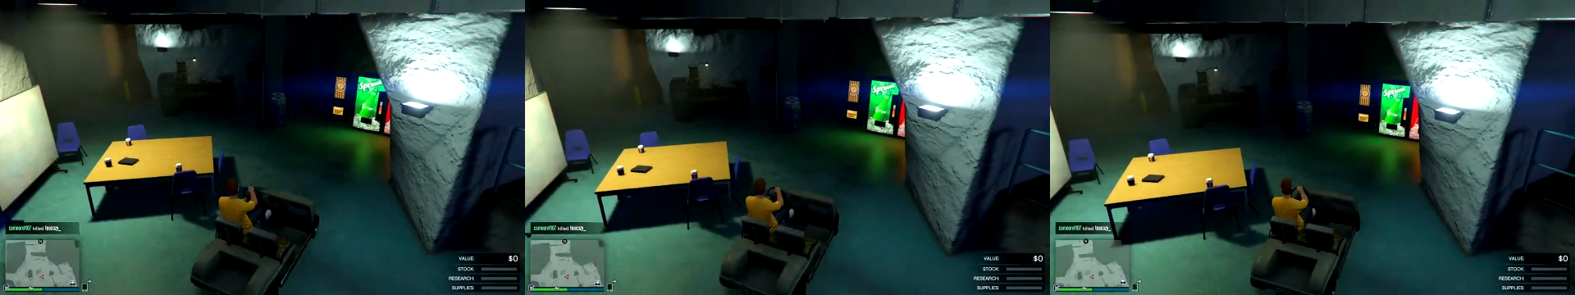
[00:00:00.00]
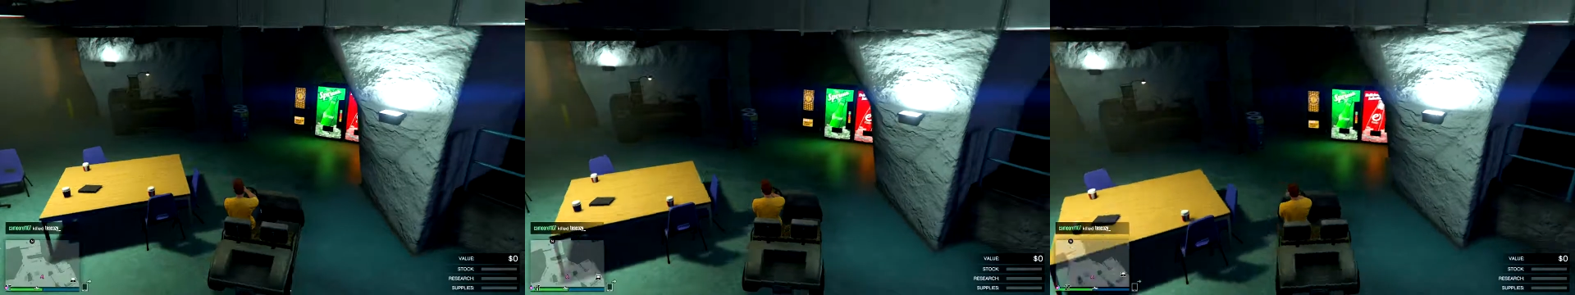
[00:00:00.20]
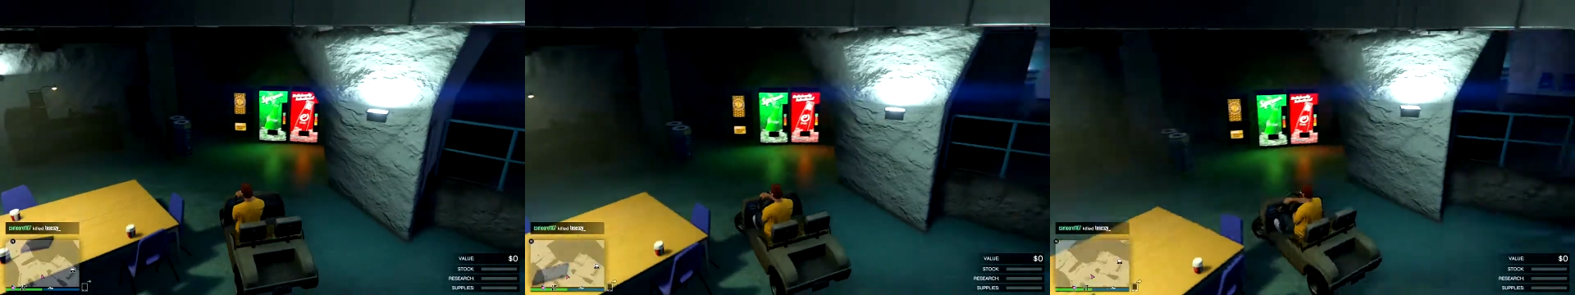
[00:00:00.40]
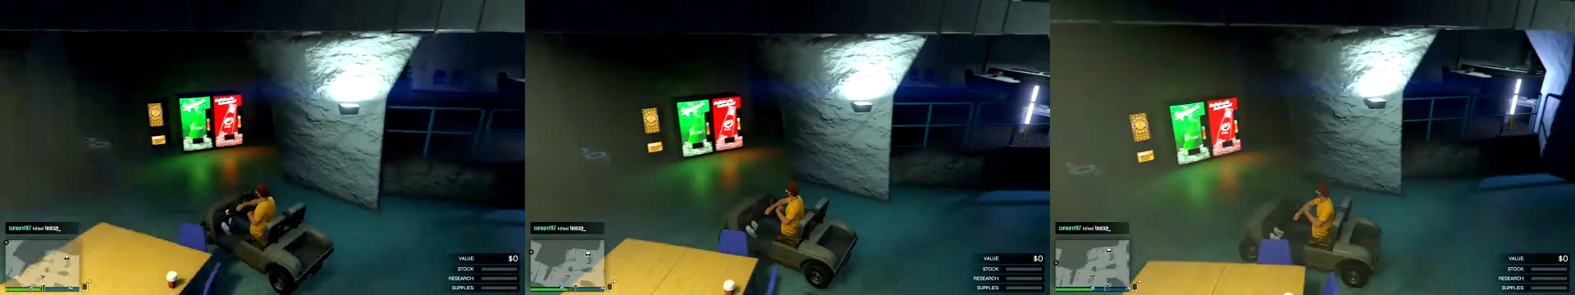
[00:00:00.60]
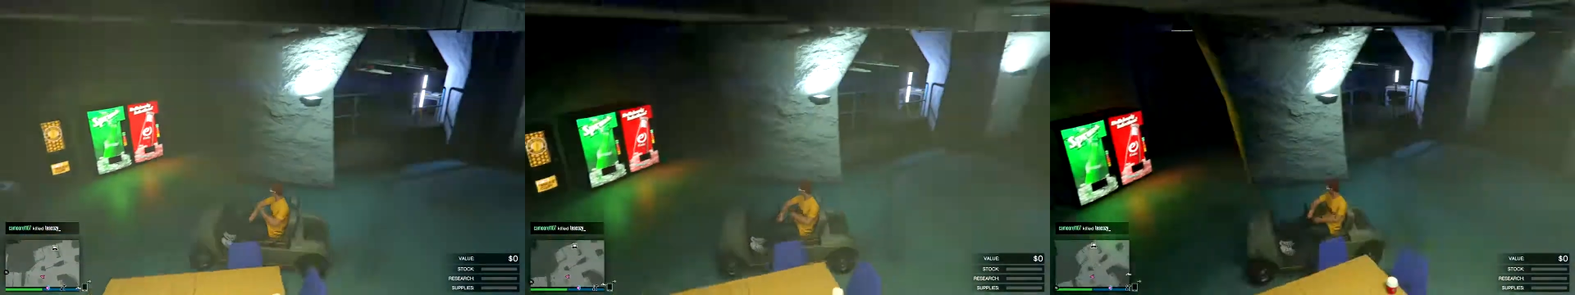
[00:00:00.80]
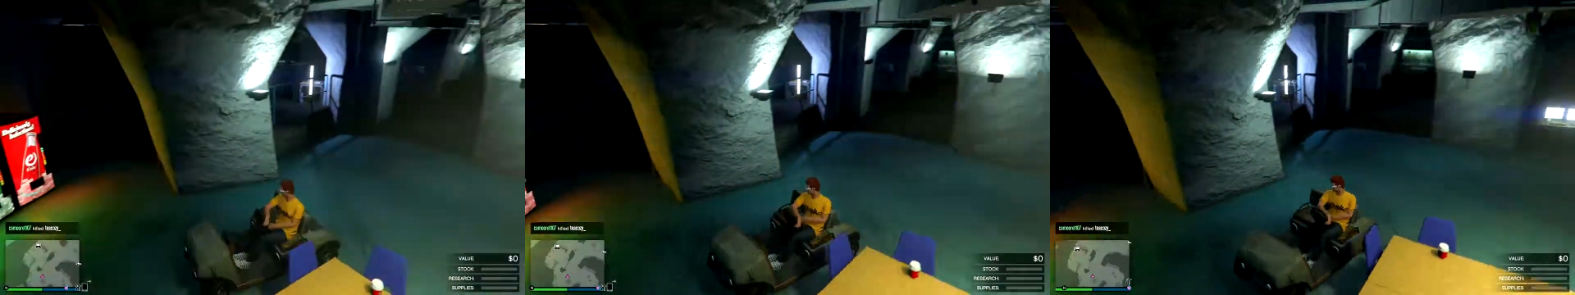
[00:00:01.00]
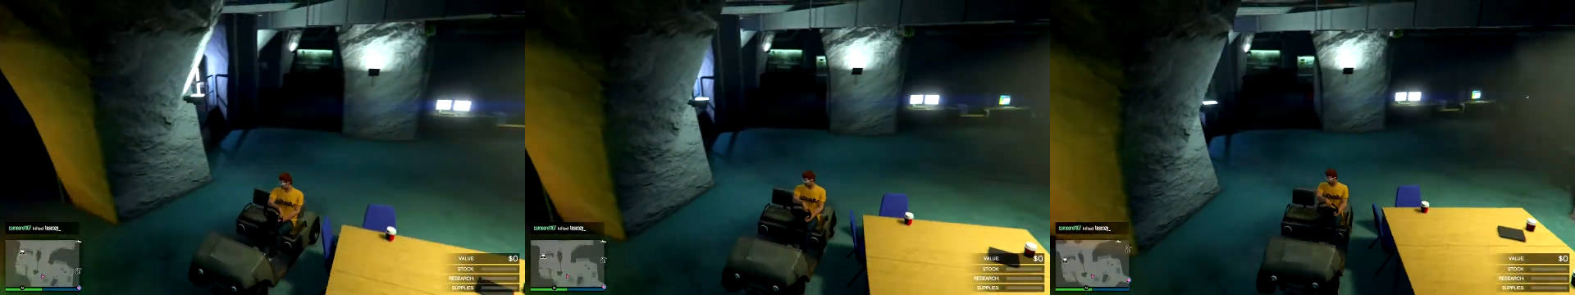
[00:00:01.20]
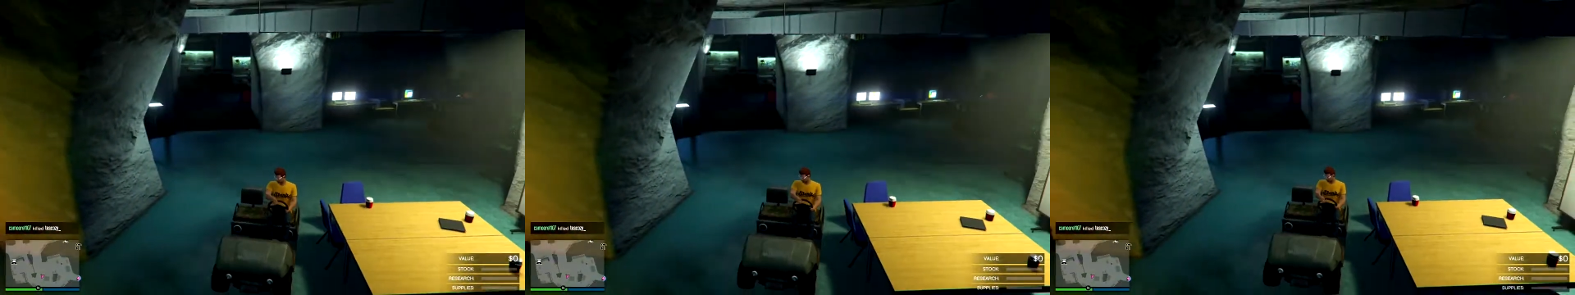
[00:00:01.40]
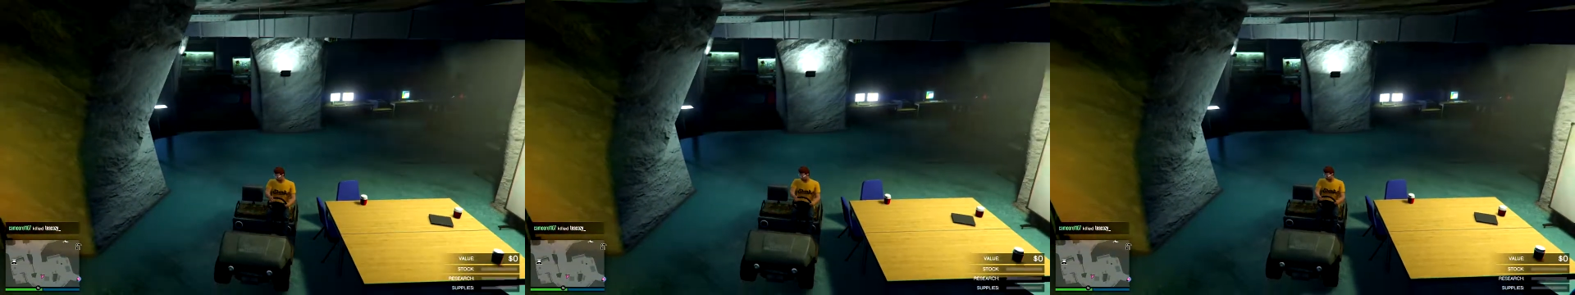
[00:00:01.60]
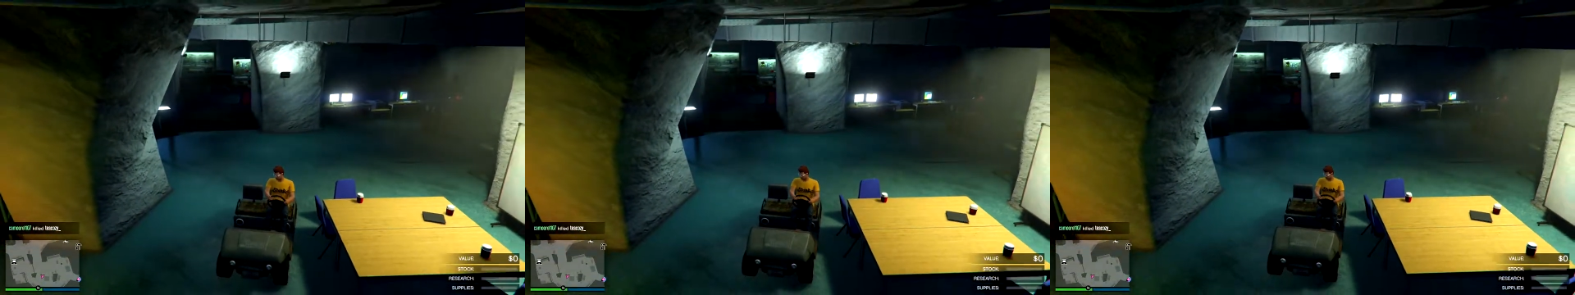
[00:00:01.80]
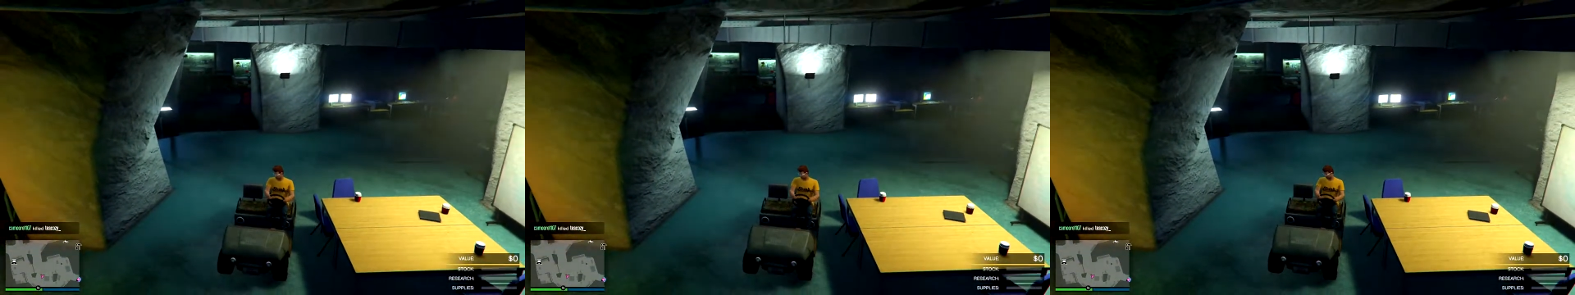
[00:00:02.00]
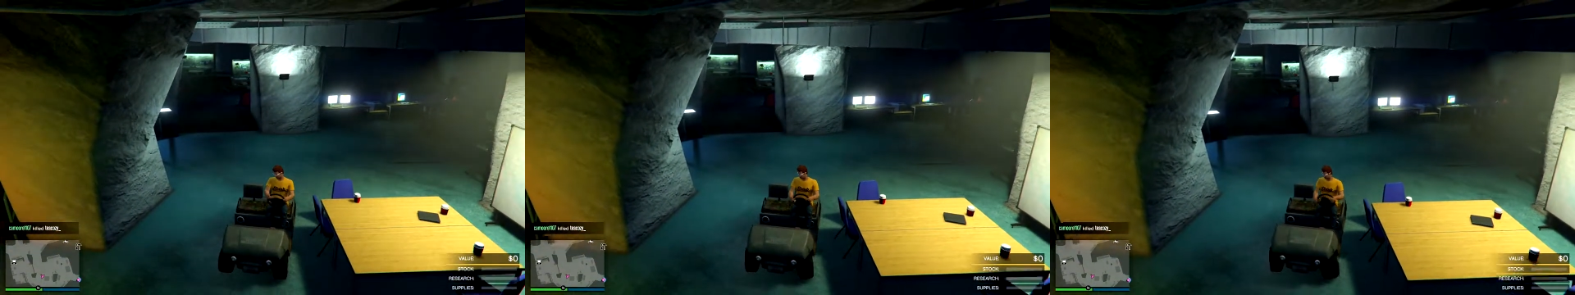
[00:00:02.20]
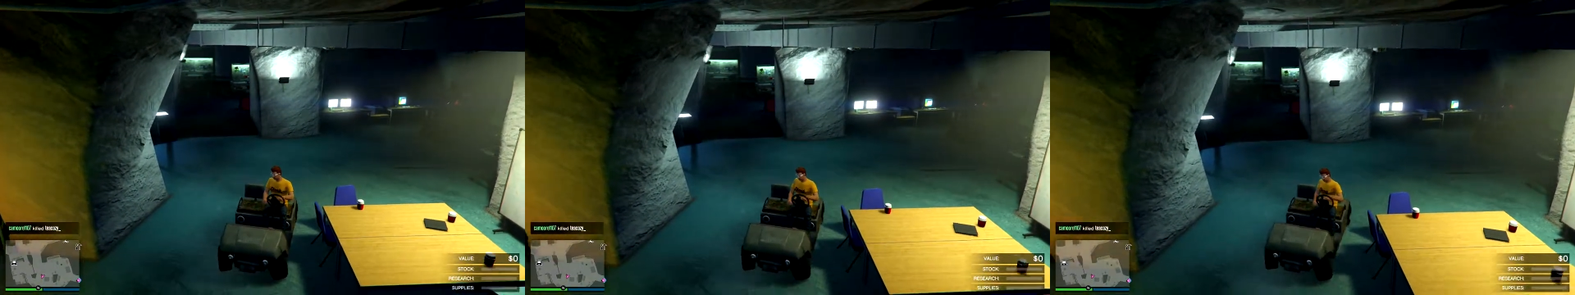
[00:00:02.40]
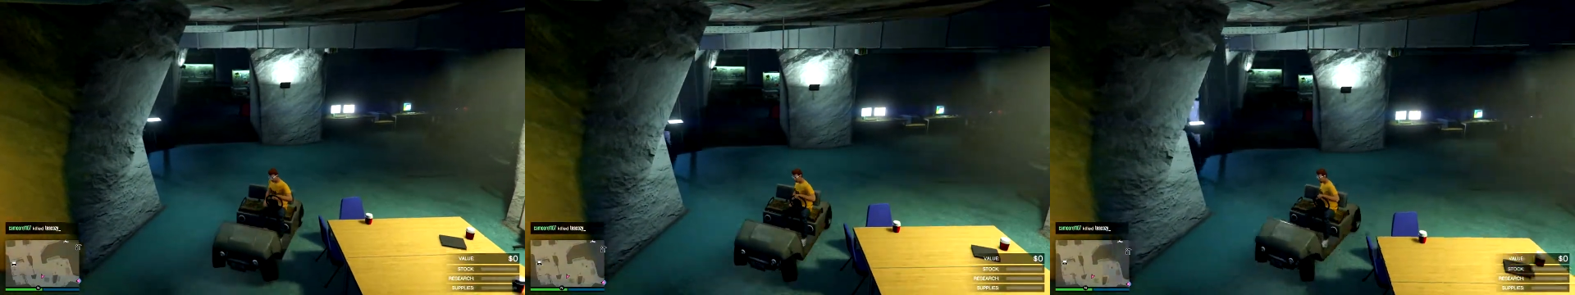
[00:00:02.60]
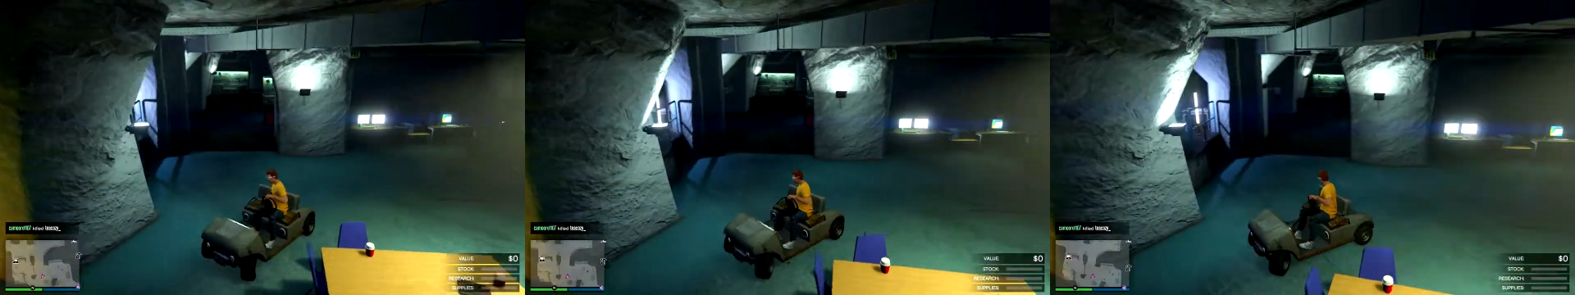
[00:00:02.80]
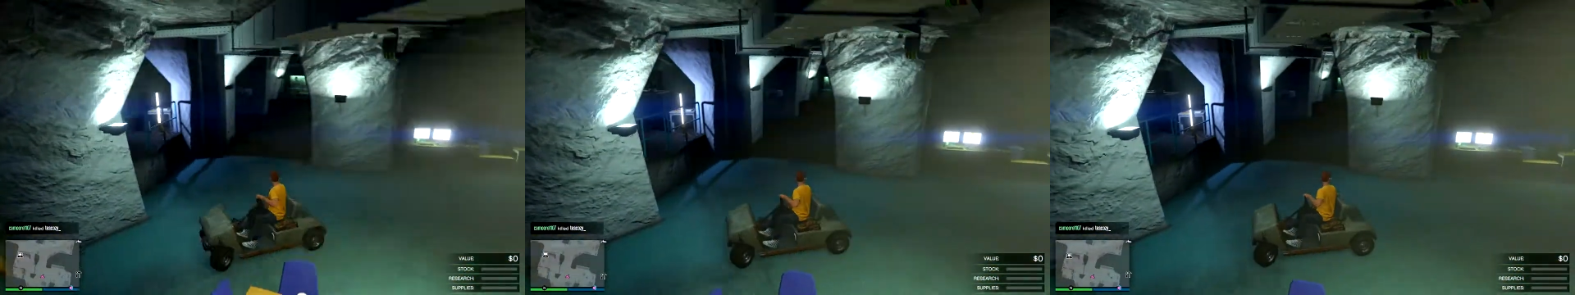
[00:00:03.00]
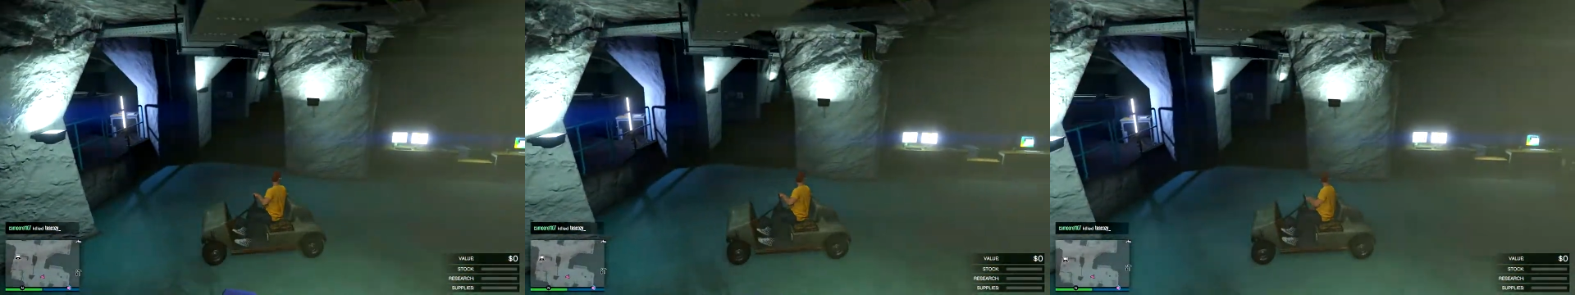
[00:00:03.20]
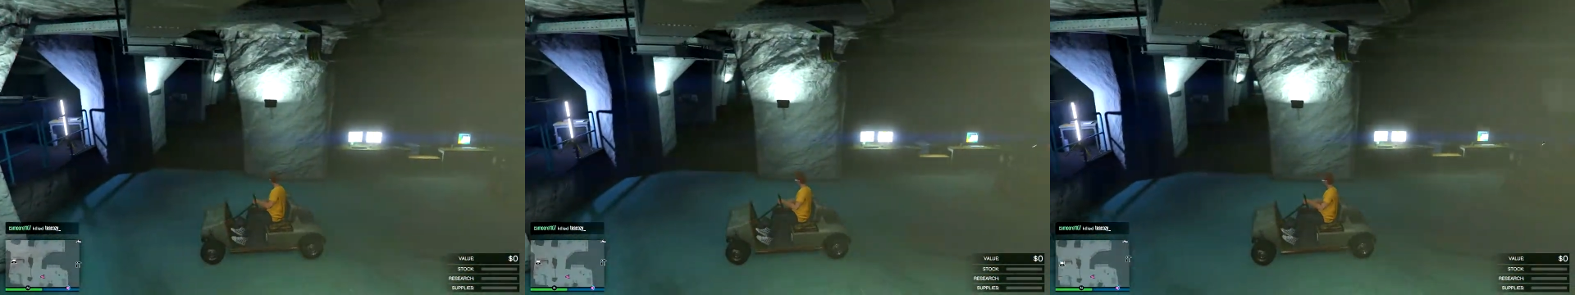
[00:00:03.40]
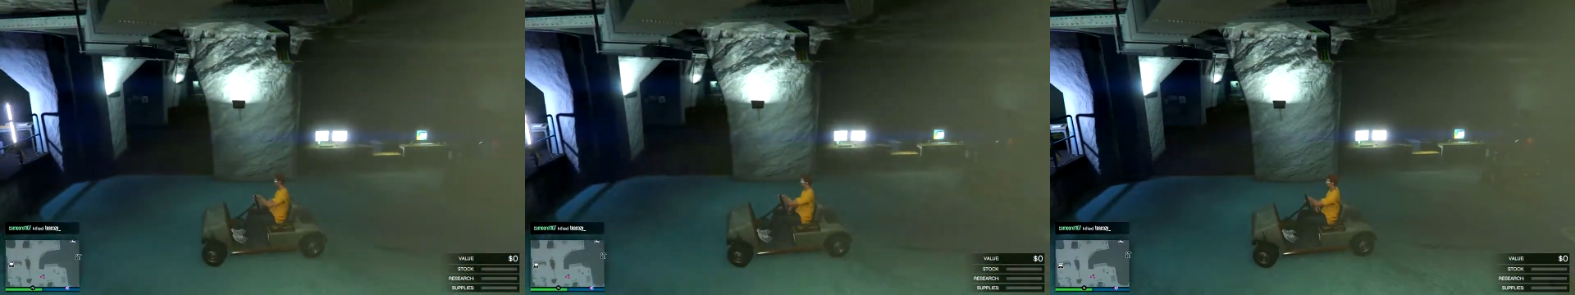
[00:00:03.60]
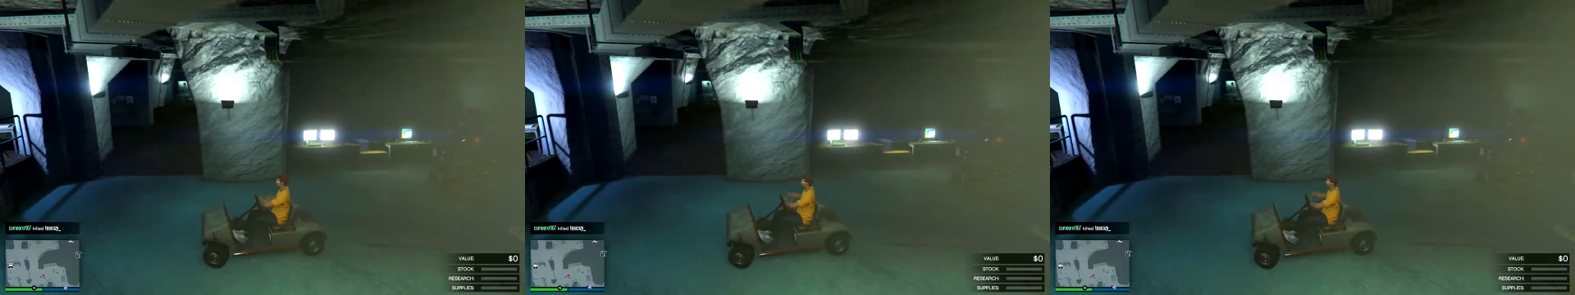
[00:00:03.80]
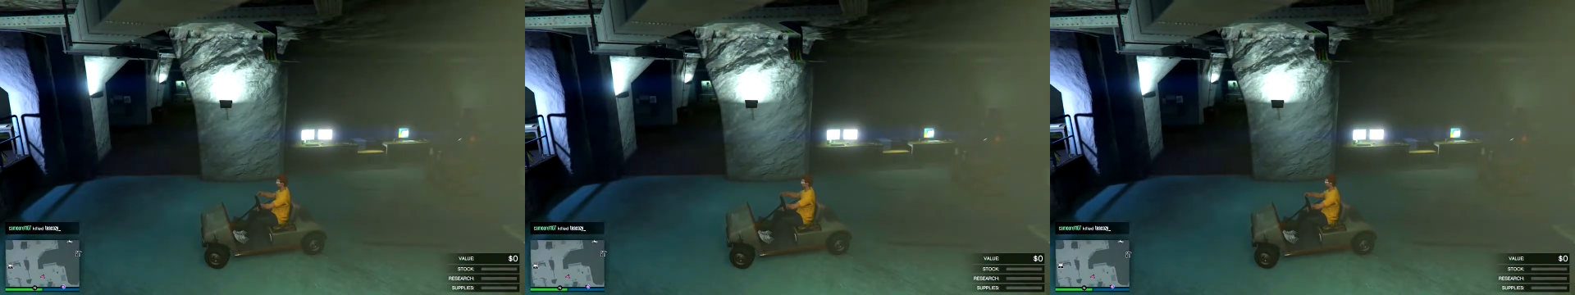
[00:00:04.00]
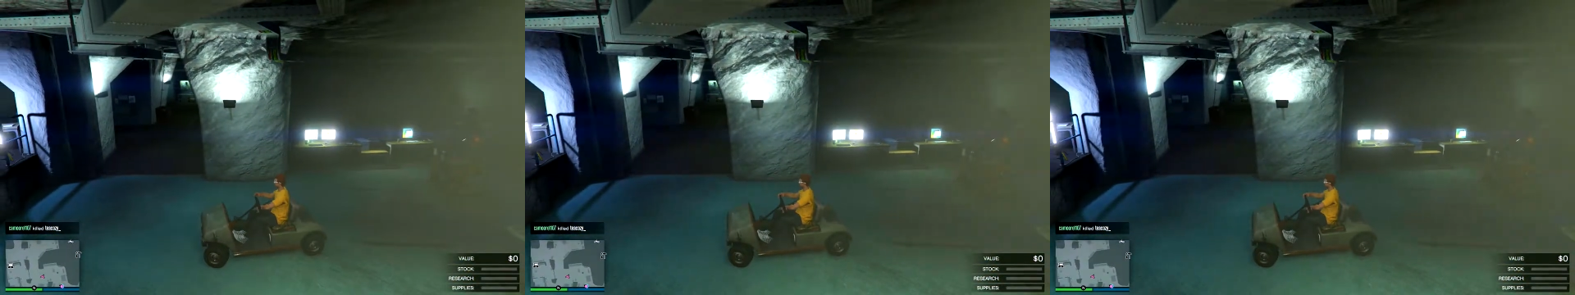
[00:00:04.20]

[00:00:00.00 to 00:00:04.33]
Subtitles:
(no speaker visible)